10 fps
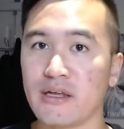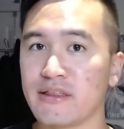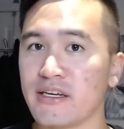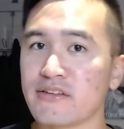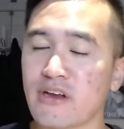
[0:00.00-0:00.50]

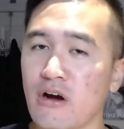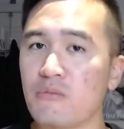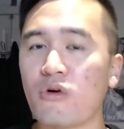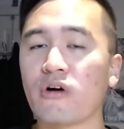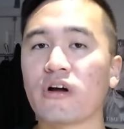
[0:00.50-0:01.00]
things that are
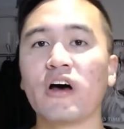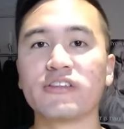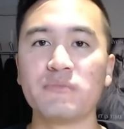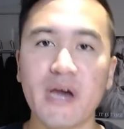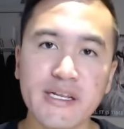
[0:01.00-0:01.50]
more
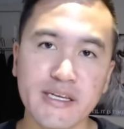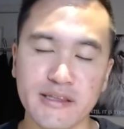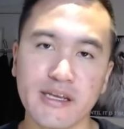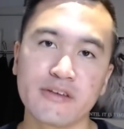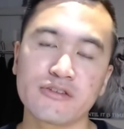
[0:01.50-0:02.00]
cosmetic in
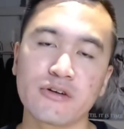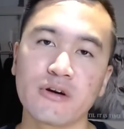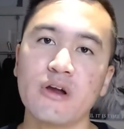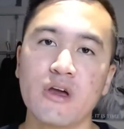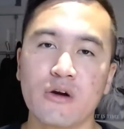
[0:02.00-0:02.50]

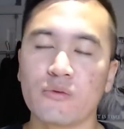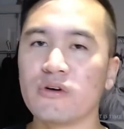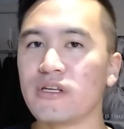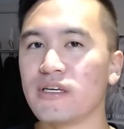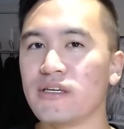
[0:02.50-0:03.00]
nature,
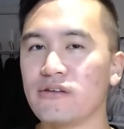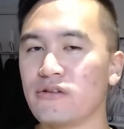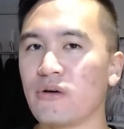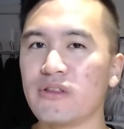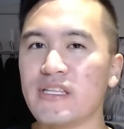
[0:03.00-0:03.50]
really you
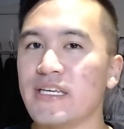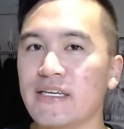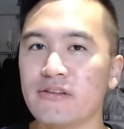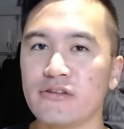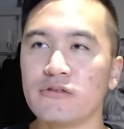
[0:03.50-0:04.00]
don't
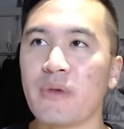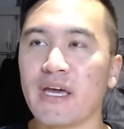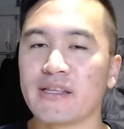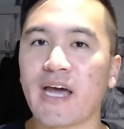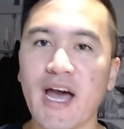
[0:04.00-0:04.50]
need to
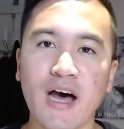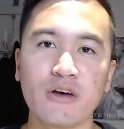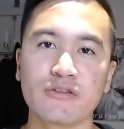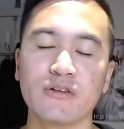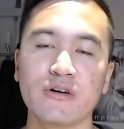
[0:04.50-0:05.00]
make the
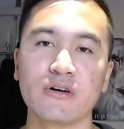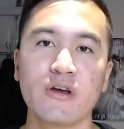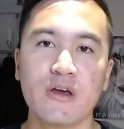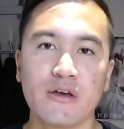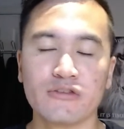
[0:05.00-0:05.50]
house look
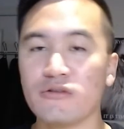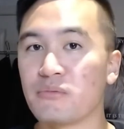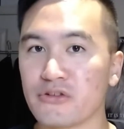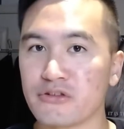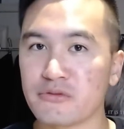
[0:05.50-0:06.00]

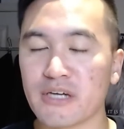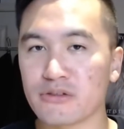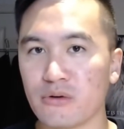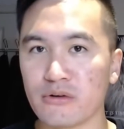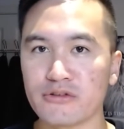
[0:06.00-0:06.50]
super
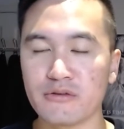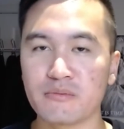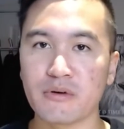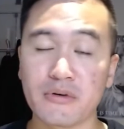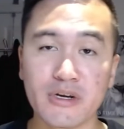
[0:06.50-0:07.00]
special or
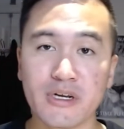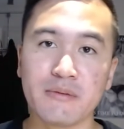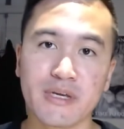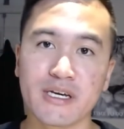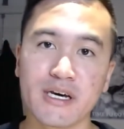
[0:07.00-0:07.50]
super pretty,
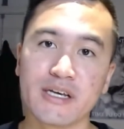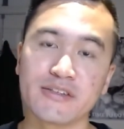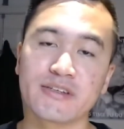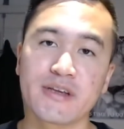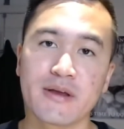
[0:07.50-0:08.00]

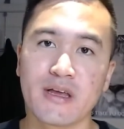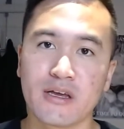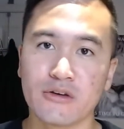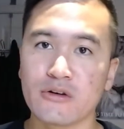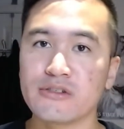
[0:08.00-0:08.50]
because
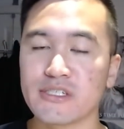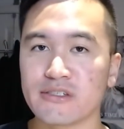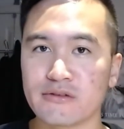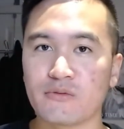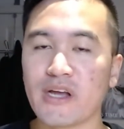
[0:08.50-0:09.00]
you're
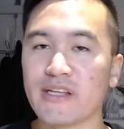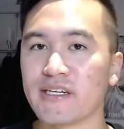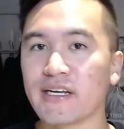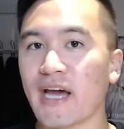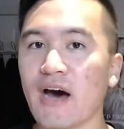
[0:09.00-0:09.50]
just
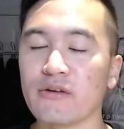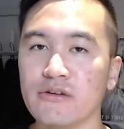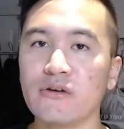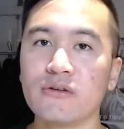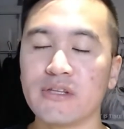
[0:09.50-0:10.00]
renting it out. You
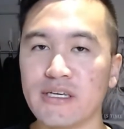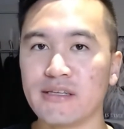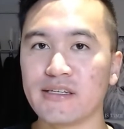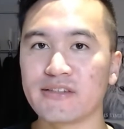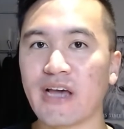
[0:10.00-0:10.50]
don't need
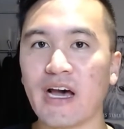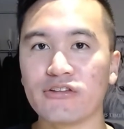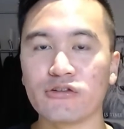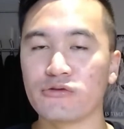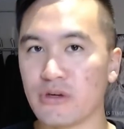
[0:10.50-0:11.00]
this as
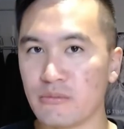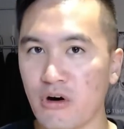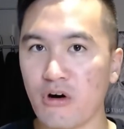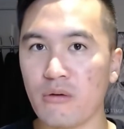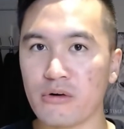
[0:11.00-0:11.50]
your dream
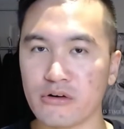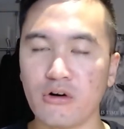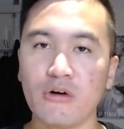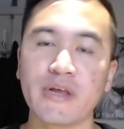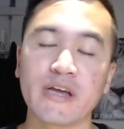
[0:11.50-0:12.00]
home or the
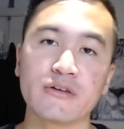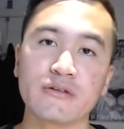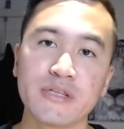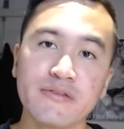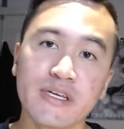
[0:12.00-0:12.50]
home that you're
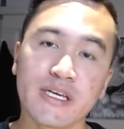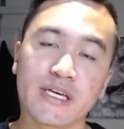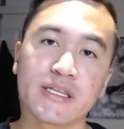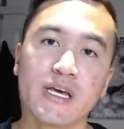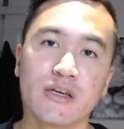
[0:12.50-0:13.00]
living
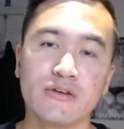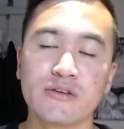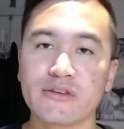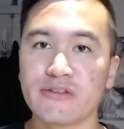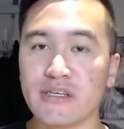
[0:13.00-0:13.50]
in. You
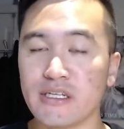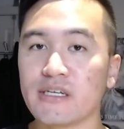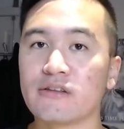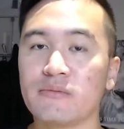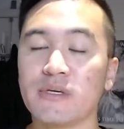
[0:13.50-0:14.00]
just need
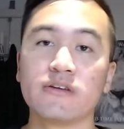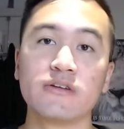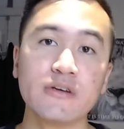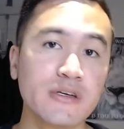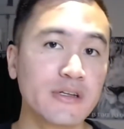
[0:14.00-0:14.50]
it to be
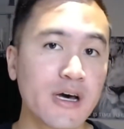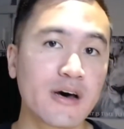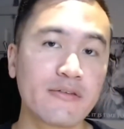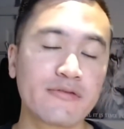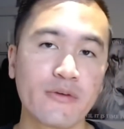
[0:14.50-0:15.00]
good
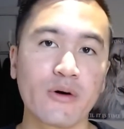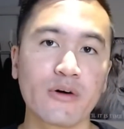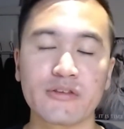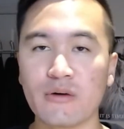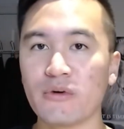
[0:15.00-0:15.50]
enough for
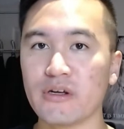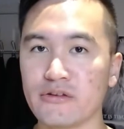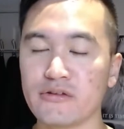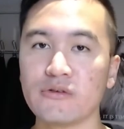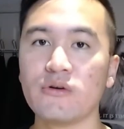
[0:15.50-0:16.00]
someone
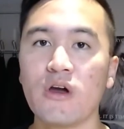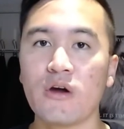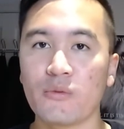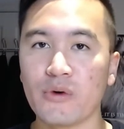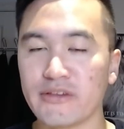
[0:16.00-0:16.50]
to
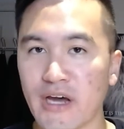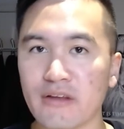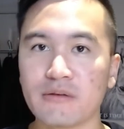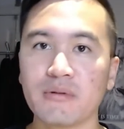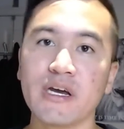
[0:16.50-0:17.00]
rent out
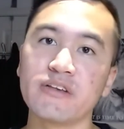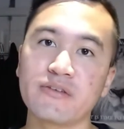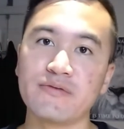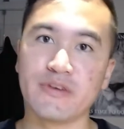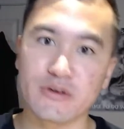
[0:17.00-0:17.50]
the place
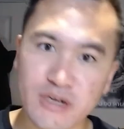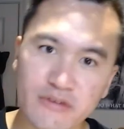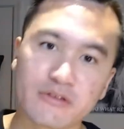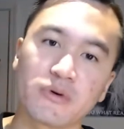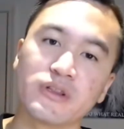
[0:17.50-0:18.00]
and feel
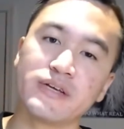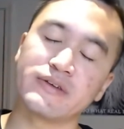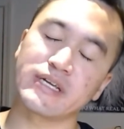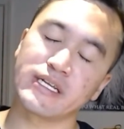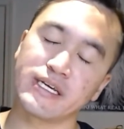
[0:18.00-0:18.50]
comfortable
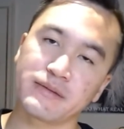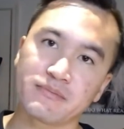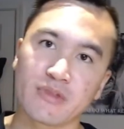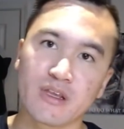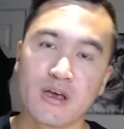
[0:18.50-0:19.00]
living in it.
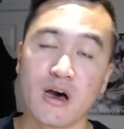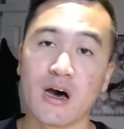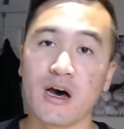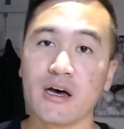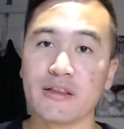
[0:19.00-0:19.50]

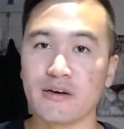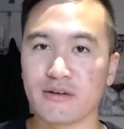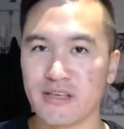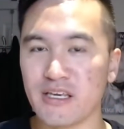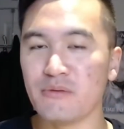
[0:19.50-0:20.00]
The
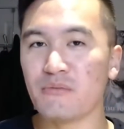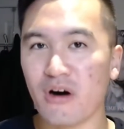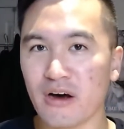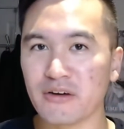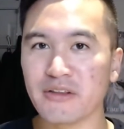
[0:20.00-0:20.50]
key
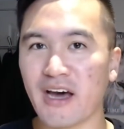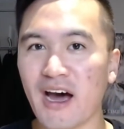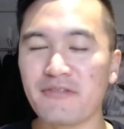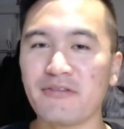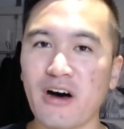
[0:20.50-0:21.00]
model that
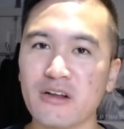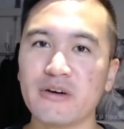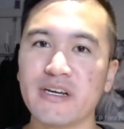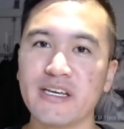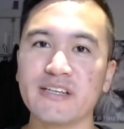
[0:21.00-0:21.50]
I follow
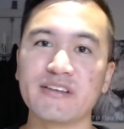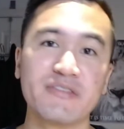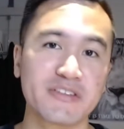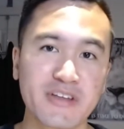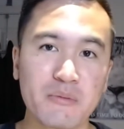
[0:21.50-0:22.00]
is if
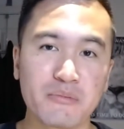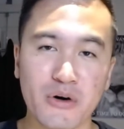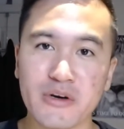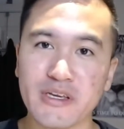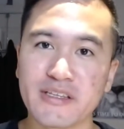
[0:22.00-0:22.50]
it's not
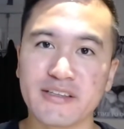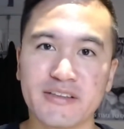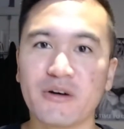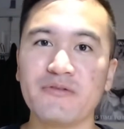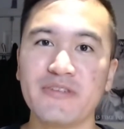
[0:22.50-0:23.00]
broken, then
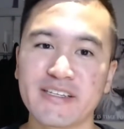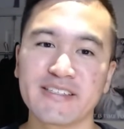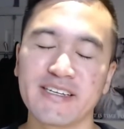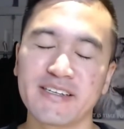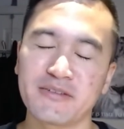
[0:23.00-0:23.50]
don't fix
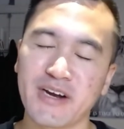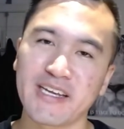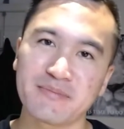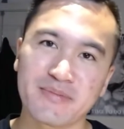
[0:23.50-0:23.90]
it, right?